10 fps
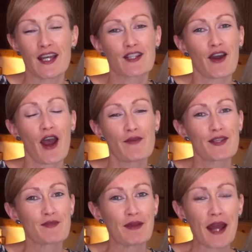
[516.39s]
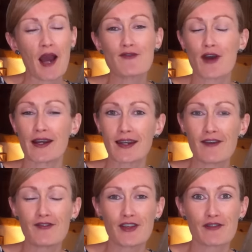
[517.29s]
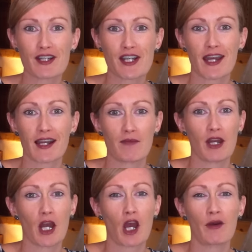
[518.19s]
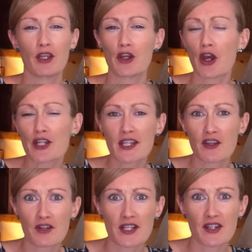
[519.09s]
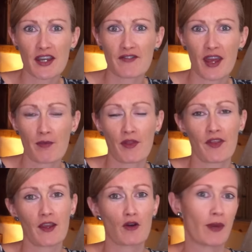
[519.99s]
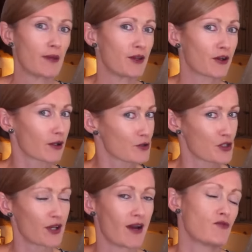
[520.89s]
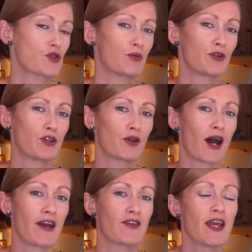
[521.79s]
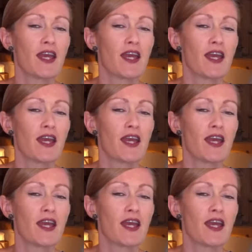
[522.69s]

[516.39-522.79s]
So I hope this has been helpful. I'd love for you to reach out and let me know. Are you noticing you're in a state of apathy, or maybe you're a little too comfortable in your life?